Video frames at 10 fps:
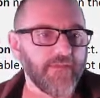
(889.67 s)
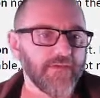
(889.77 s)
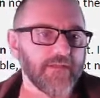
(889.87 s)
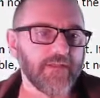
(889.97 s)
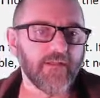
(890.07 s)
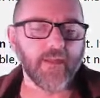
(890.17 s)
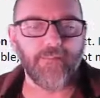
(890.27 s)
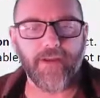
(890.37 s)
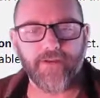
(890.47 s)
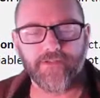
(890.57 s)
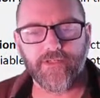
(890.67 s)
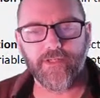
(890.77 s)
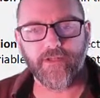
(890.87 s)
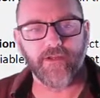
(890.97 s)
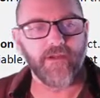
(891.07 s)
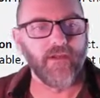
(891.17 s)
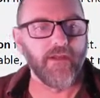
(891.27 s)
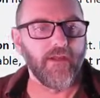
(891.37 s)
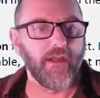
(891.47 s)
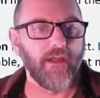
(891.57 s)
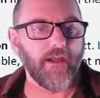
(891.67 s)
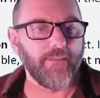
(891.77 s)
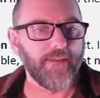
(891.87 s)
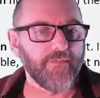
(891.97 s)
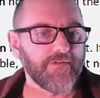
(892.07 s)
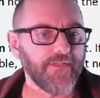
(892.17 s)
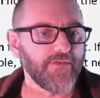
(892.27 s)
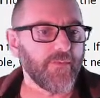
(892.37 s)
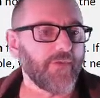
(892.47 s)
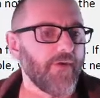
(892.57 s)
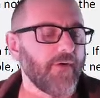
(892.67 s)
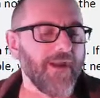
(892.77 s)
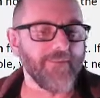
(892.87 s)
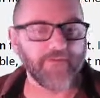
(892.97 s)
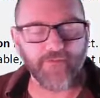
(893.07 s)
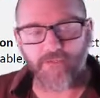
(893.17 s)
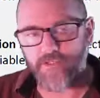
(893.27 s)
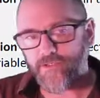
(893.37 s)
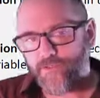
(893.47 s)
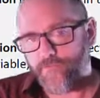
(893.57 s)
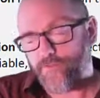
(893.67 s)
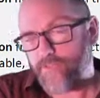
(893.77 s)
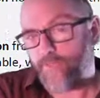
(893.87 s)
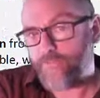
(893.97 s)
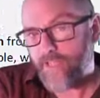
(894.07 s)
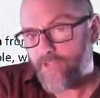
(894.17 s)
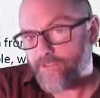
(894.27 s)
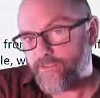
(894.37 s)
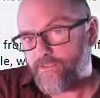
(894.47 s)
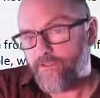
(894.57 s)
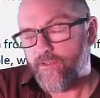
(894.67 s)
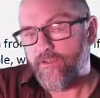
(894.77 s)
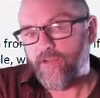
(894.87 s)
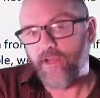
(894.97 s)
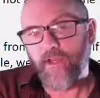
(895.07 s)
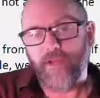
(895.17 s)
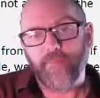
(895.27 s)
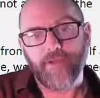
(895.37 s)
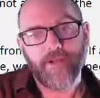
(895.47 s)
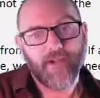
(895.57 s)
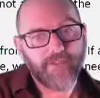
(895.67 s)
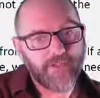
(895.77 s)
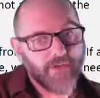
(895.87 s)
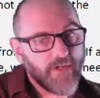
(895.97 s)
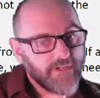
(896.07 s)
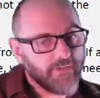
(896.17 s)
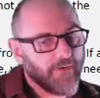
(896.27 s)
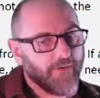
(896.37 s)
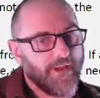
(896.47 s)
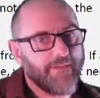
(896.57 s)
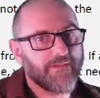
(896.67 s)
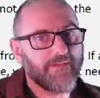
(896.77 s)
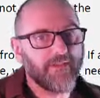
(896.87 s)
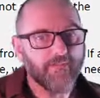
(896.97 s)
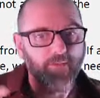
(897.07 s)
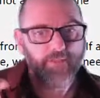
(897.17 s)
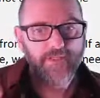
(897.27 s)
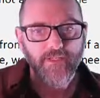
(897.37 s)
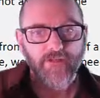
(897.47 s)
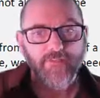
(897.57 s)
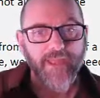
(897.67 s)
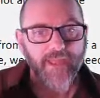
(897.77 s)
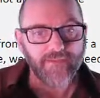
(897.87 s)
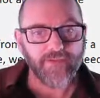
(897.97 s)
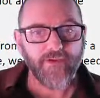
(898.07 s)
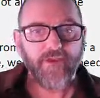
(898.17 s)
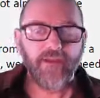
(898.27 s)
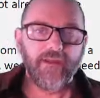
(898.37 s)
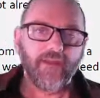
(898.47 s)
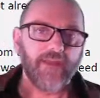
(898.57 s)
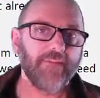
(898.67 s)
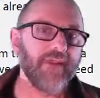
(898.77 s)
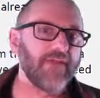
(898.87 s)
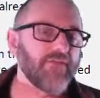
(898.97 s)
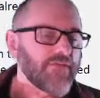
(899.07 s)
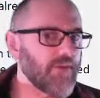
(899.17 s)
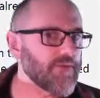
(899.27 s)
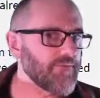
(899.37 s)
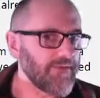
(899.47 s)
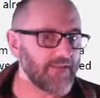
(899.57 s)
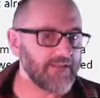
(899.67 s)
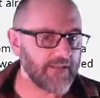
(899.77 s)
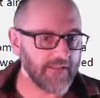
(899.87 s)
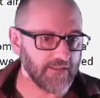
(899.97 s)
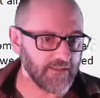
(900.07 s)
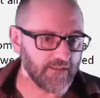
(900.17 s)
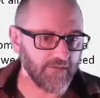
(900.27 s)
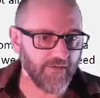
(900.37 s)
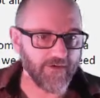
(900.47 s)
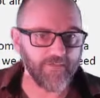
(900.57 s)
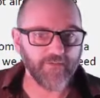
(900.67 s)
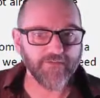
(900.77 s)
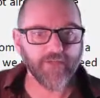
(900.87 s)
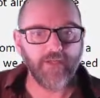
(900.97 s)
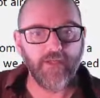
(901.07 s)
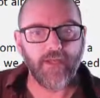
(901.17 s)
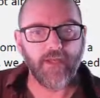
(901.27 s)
There's a little comparison here. In procedural programming, functions are for subtasks. But in object-oriented programming, they're for a particular behavior, and that behavior is always related to the instance variables.